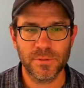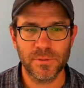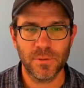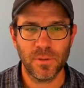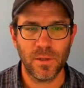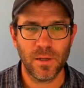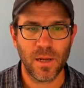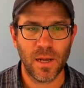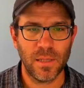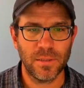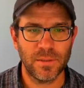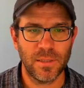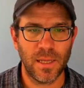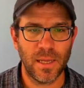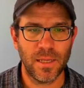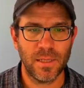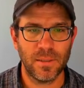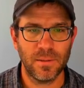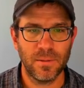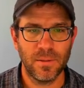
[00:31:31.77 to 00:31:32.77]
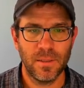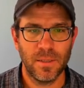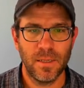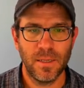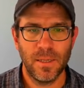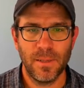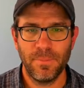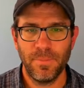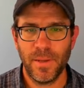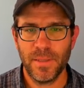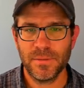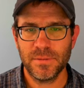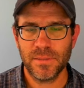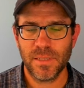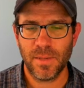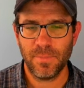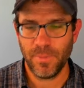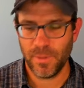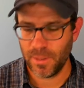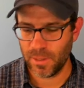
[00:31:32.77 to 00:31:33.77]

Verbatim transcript: So I'll cut that, paste it up